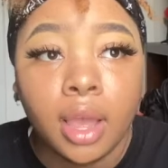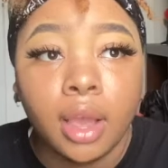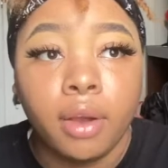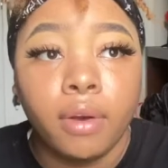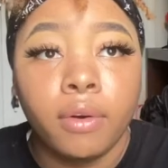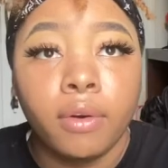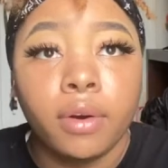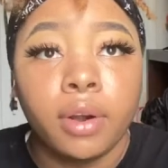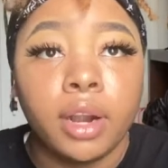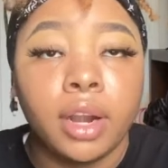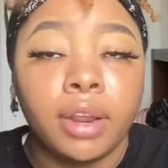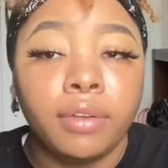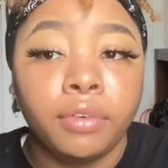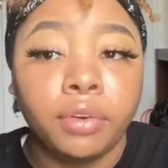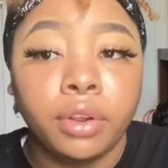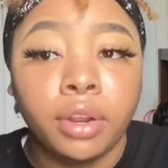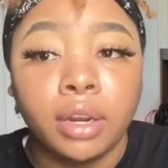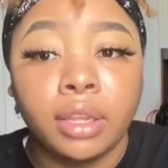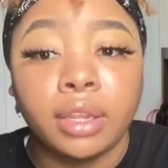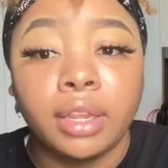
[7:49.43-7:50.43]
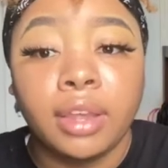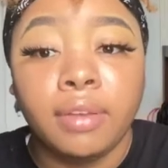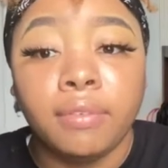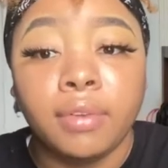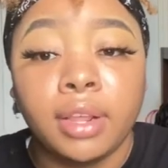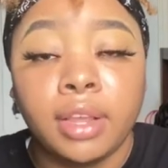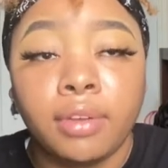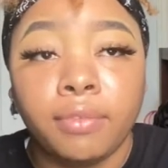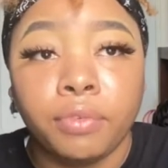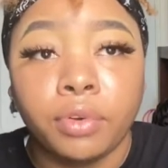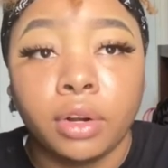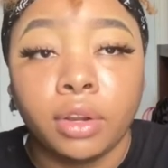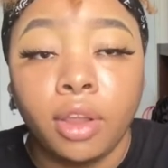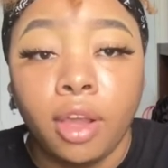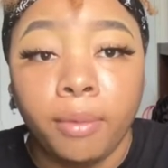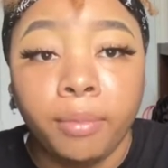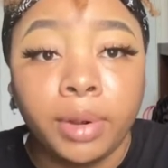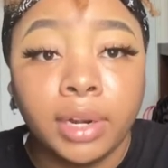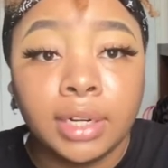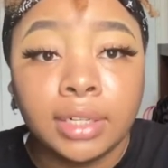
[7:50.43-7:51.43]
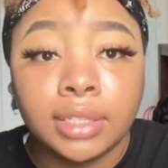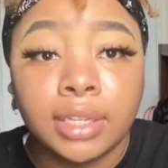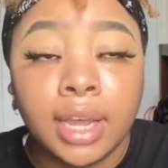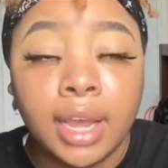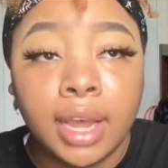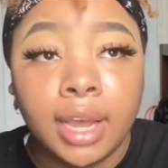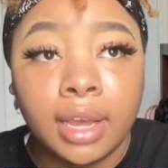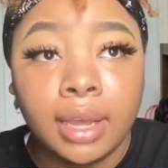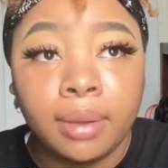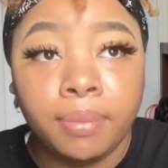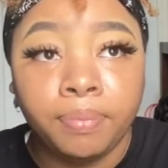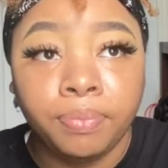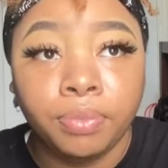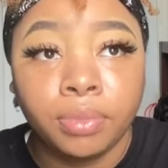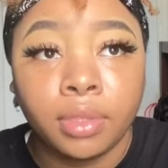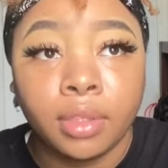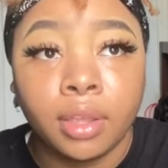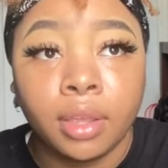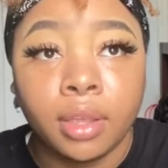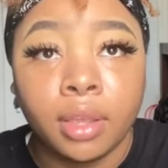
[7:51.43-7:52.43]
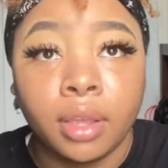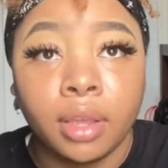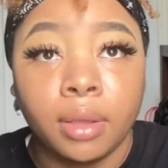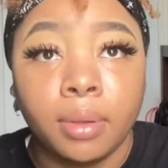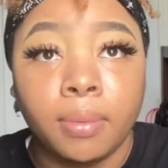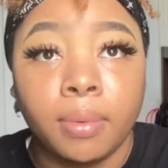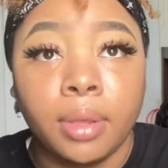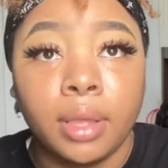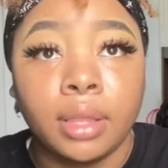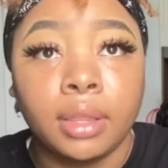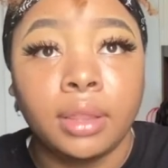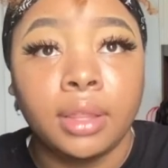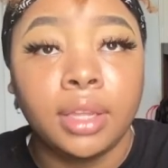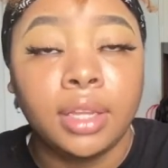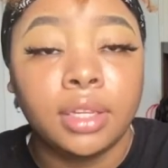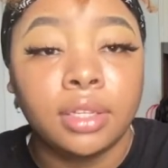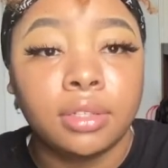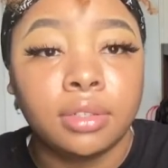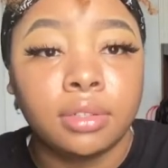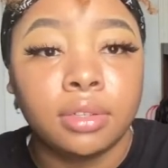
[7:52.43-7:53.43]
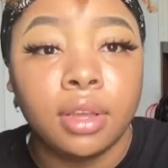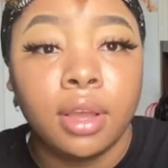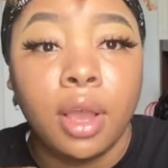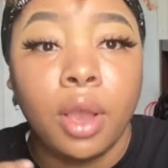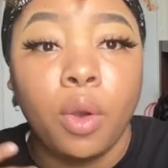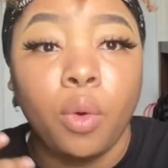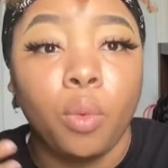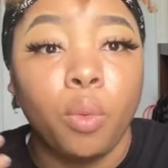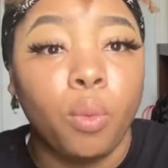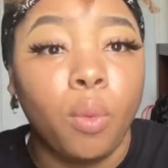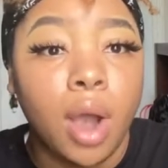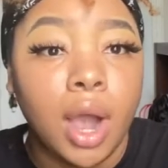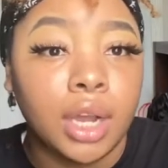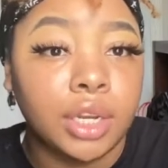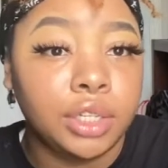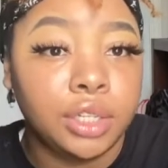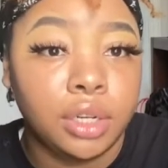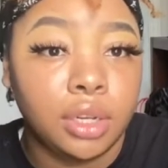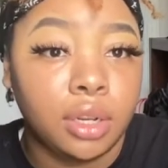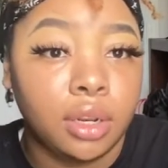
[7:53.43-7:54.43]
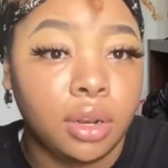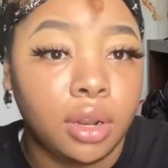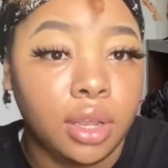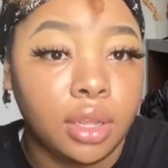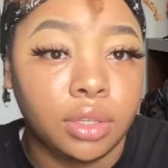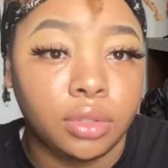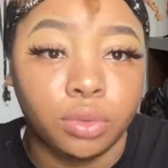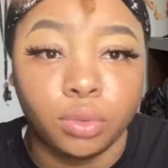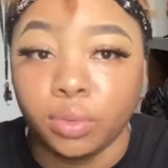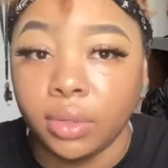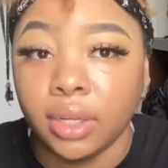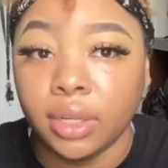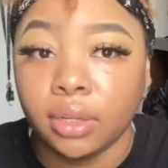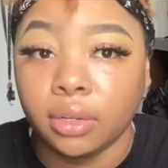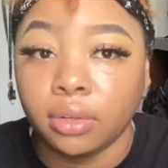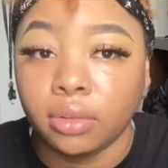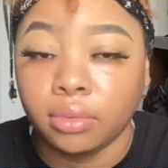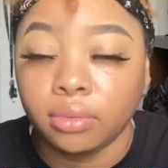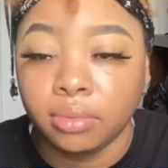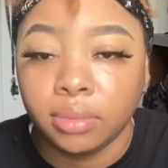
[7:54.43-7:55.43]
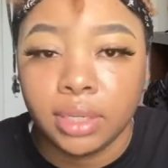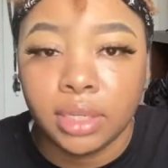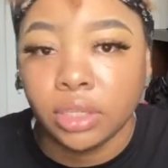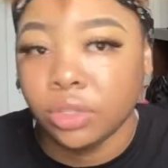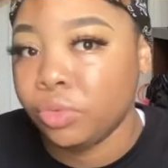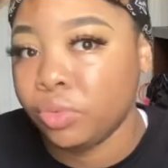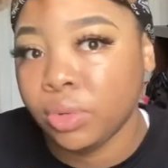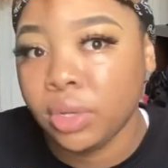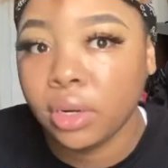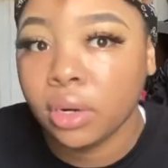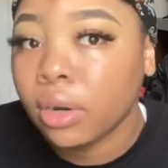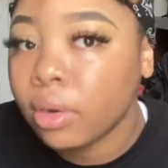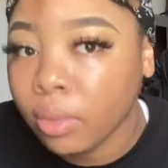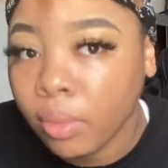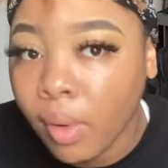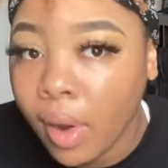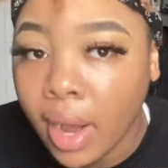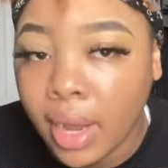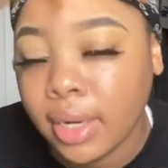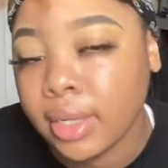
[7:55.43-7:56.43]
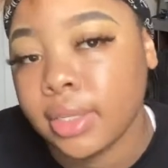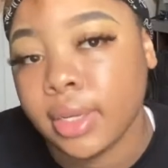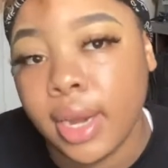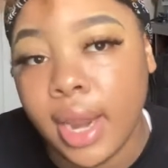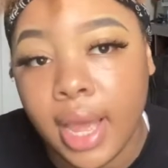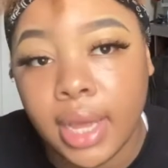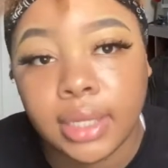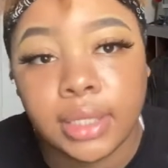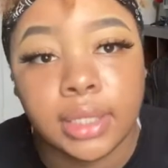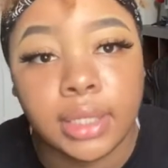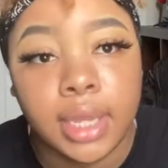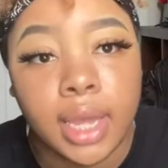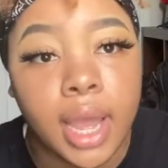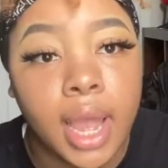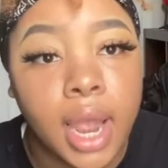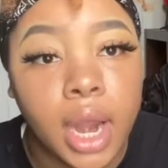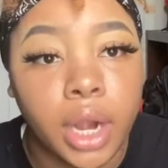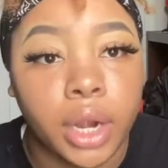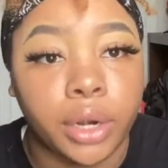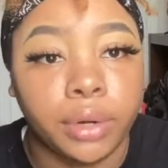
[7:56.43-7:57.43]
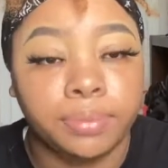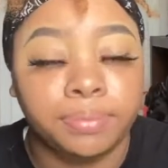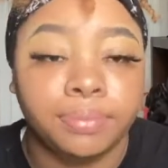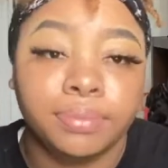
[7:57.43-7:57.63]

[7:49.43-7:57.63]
Or if you're gonna leave it in for a long period of time, at least wash it as well, because we don't want nasty hair.